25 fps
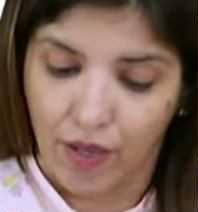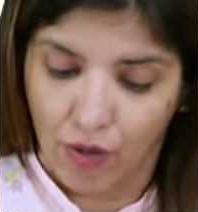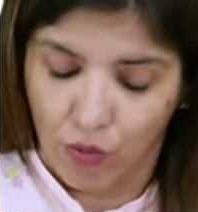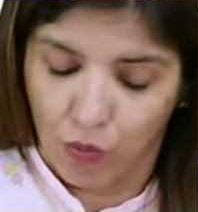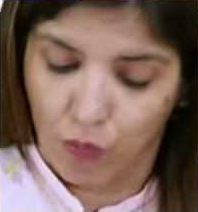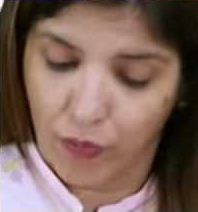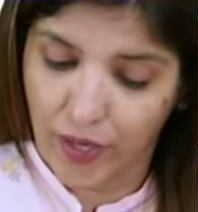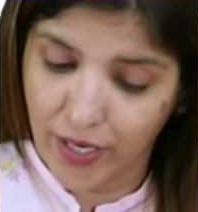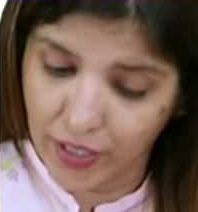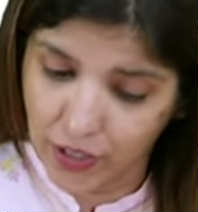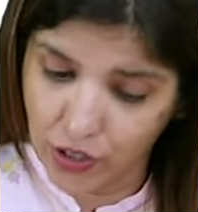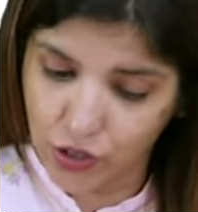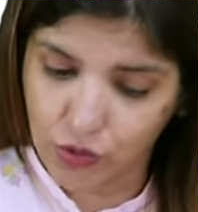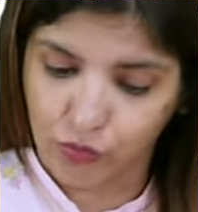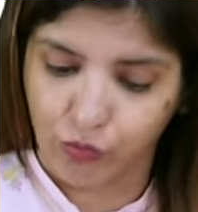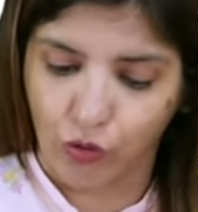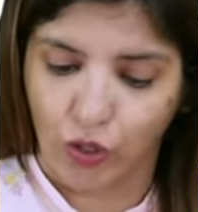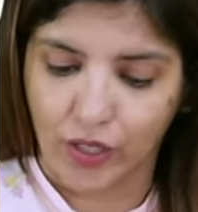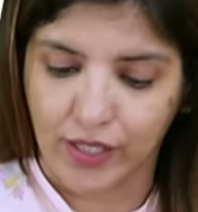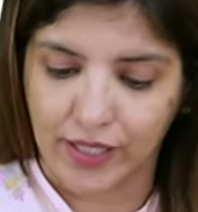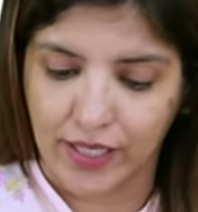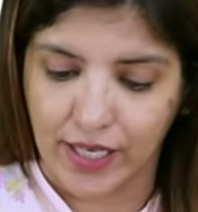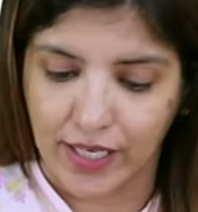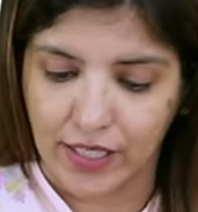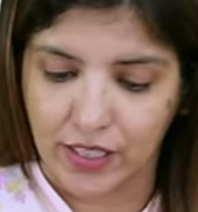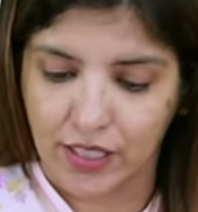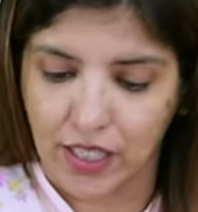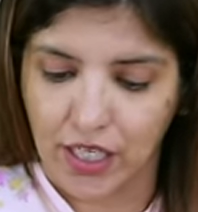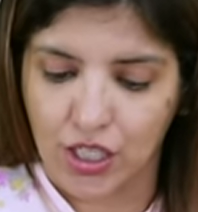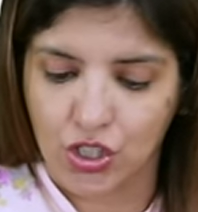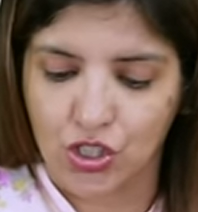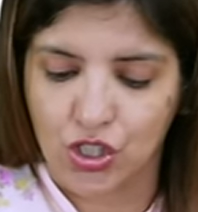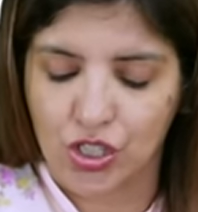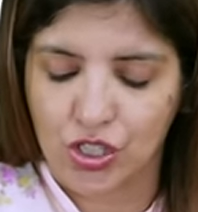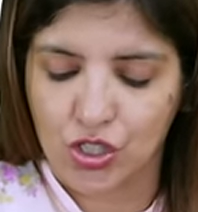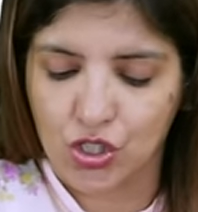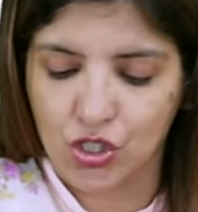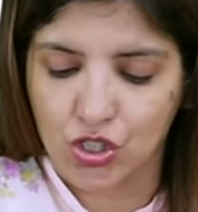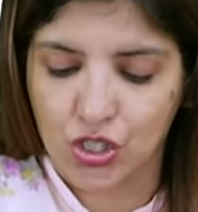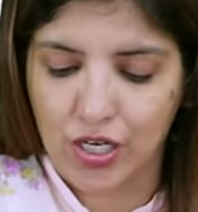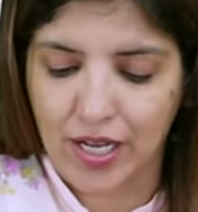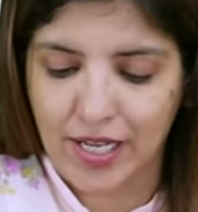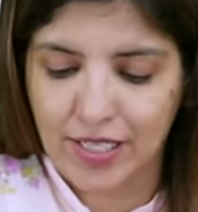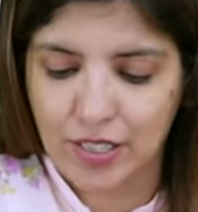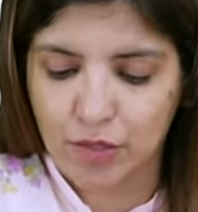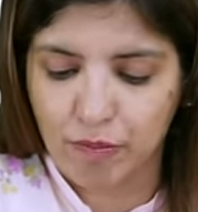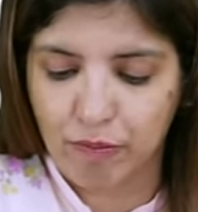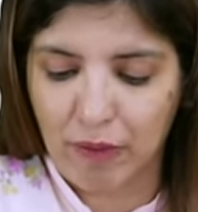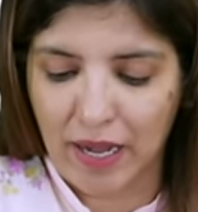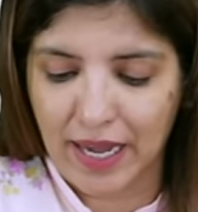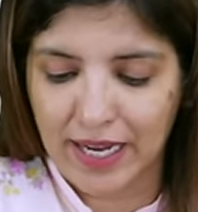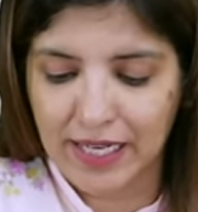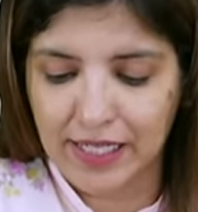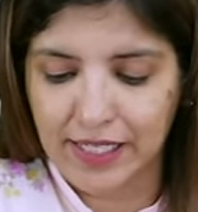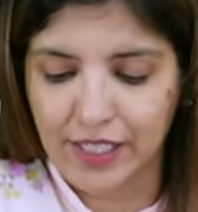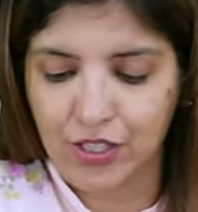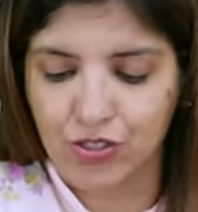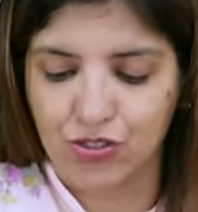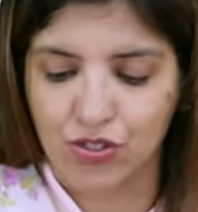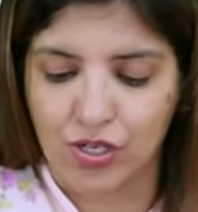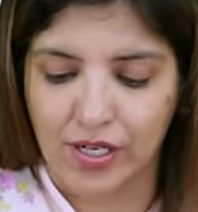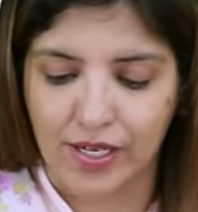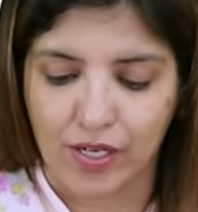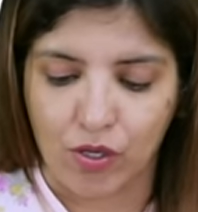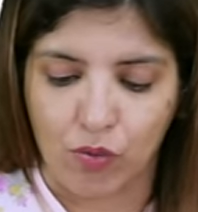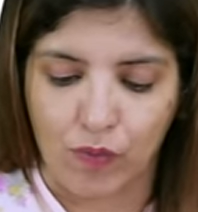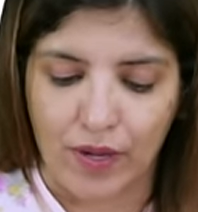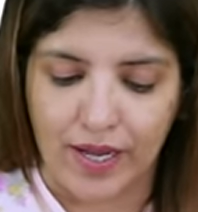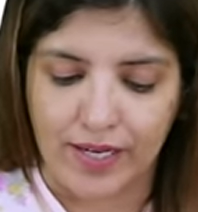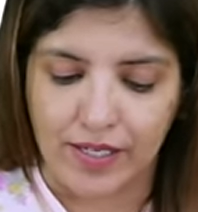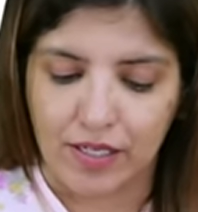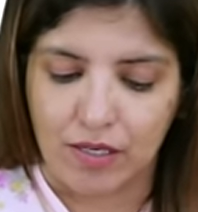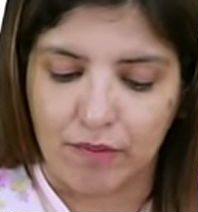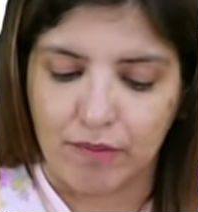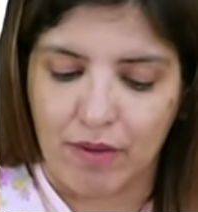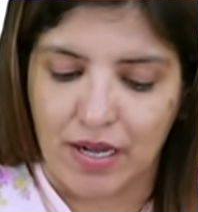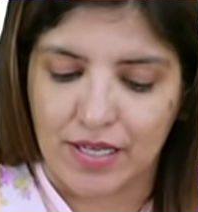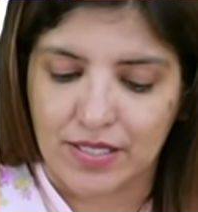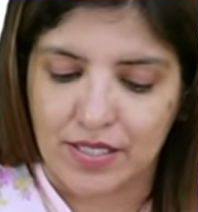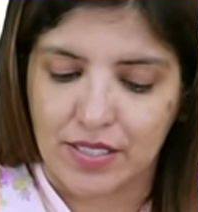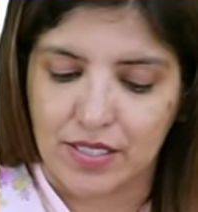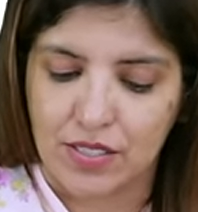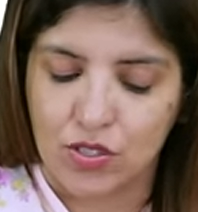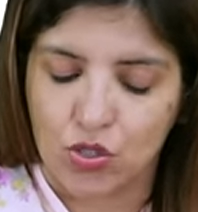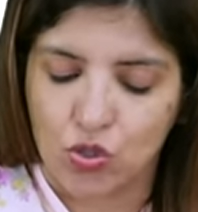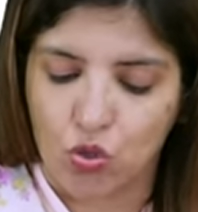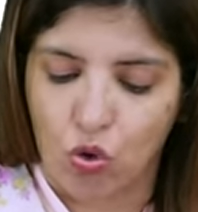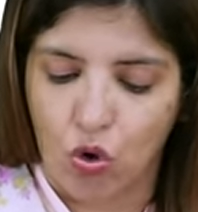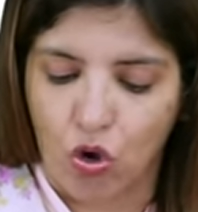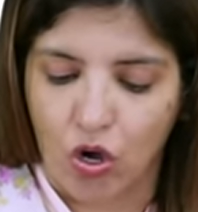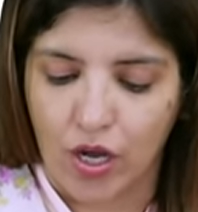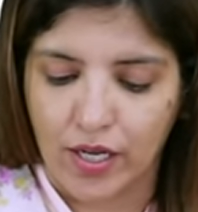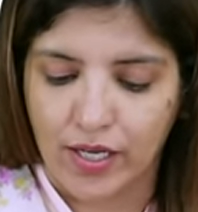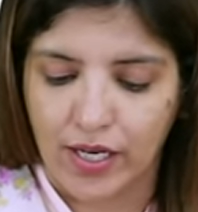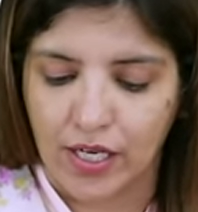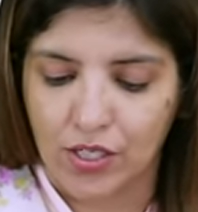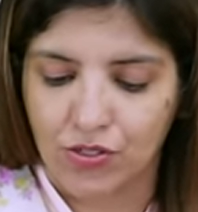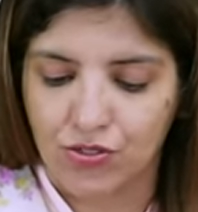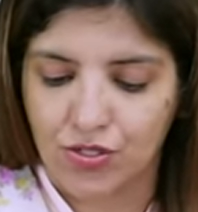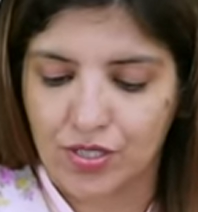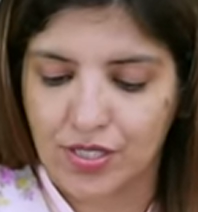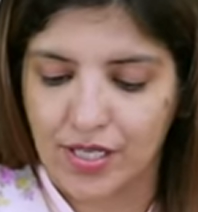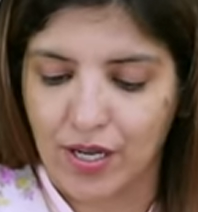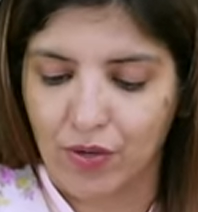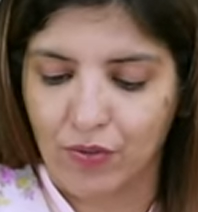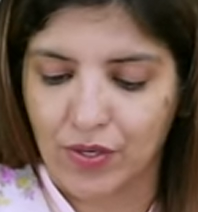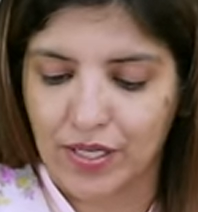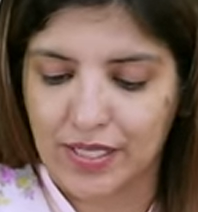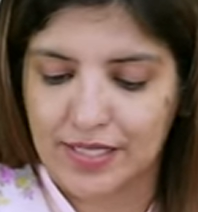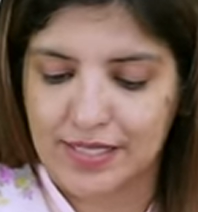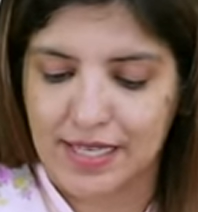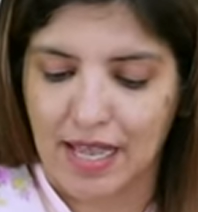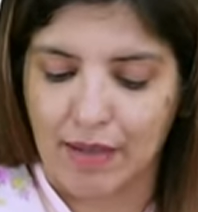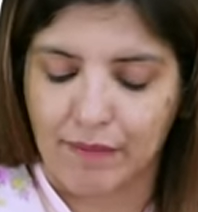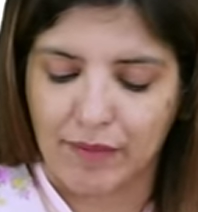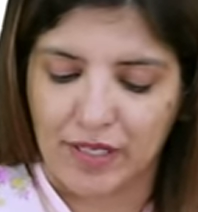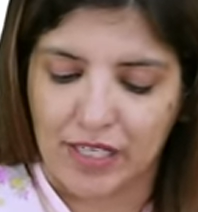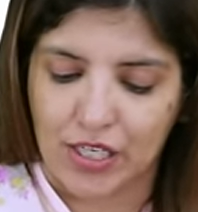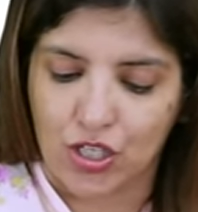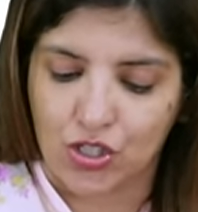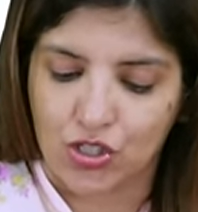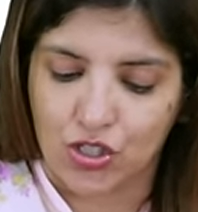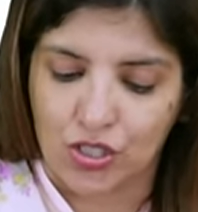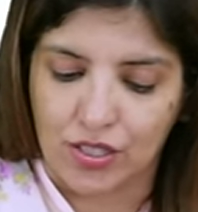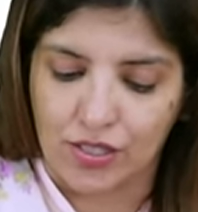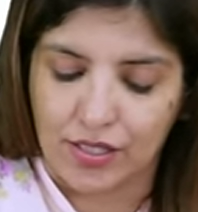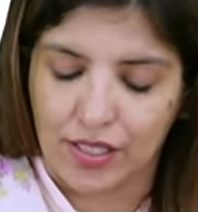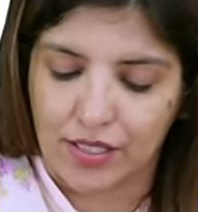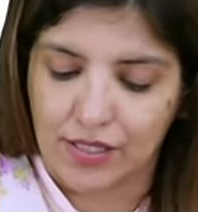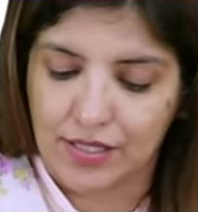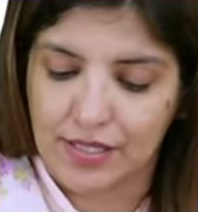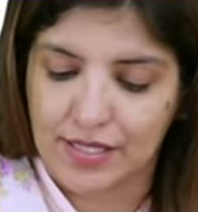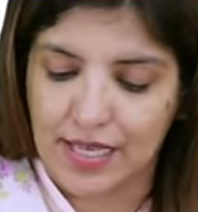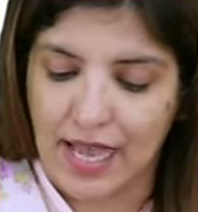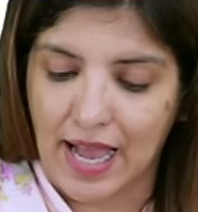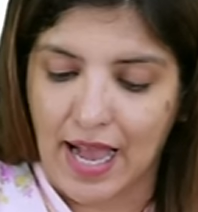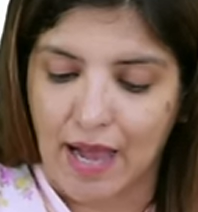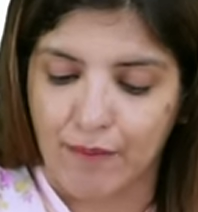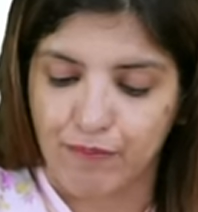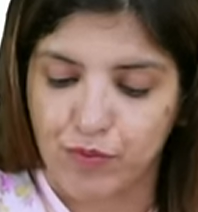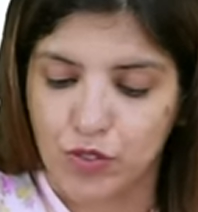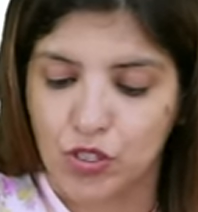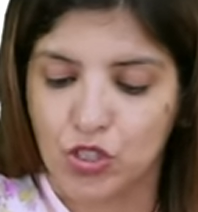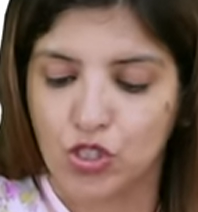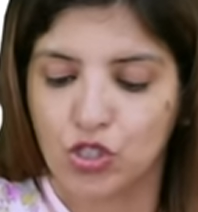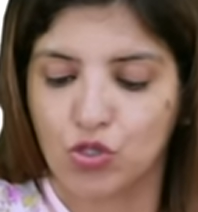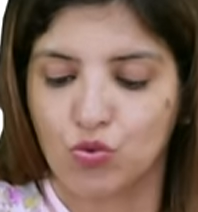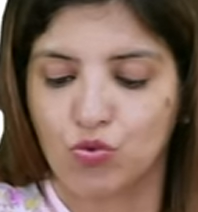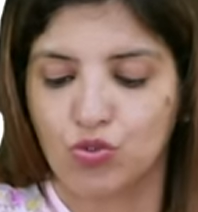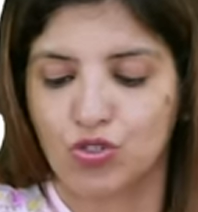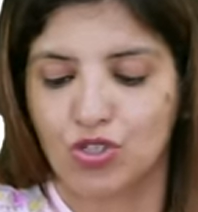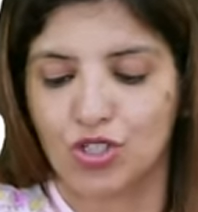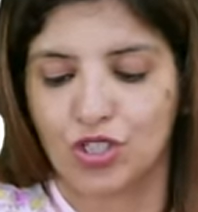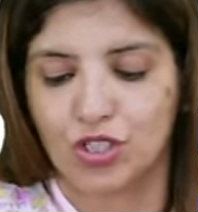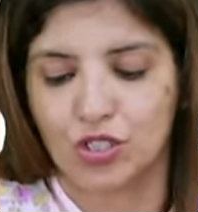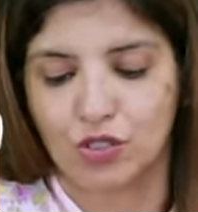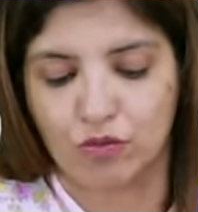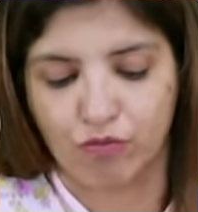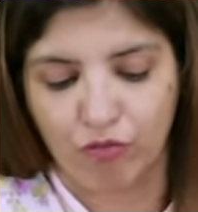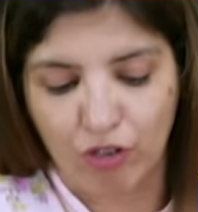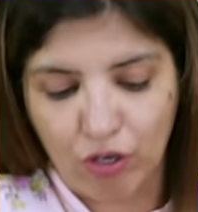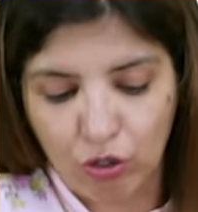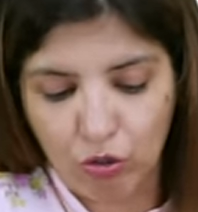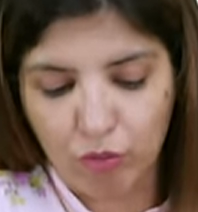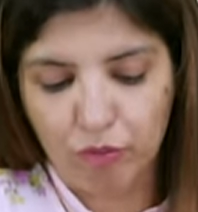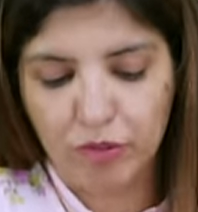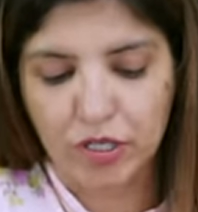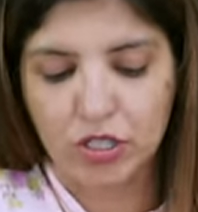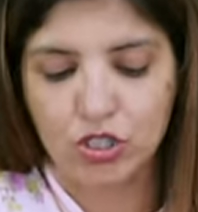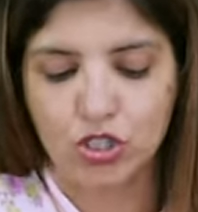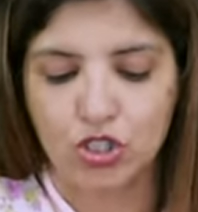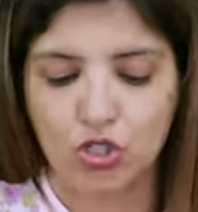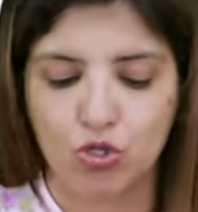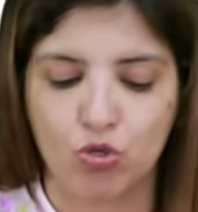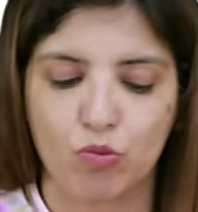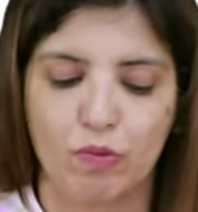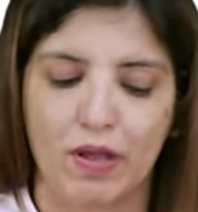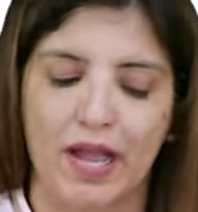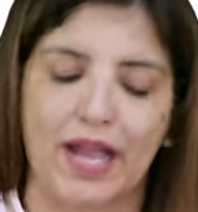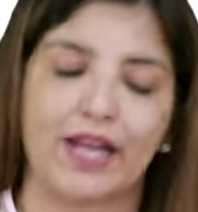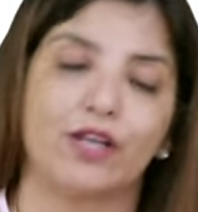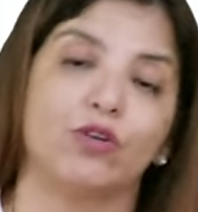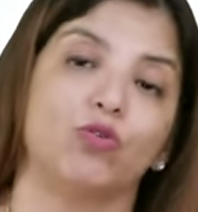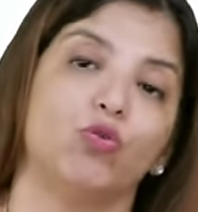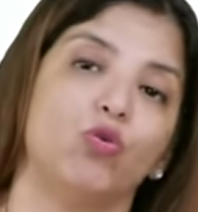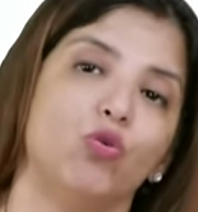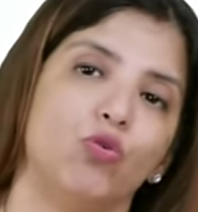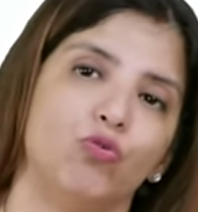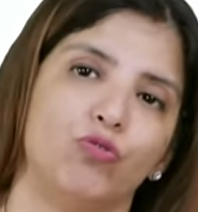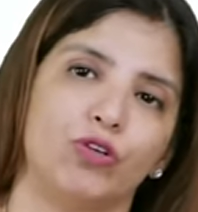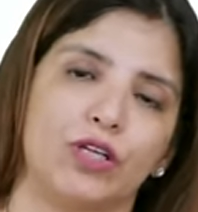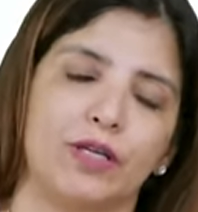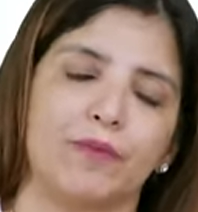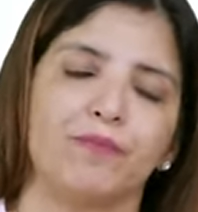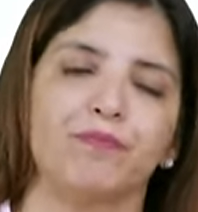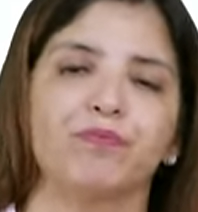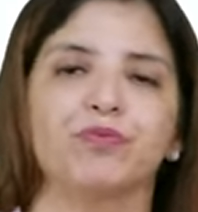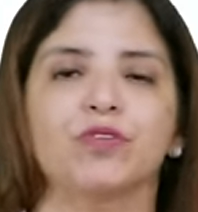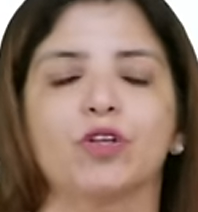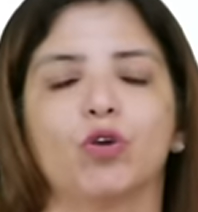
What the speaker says: Weight is 48 kgs. She has bilateral inguinal masses. On ultrasound examination, there is absent uterus, fallopian tube and ovary.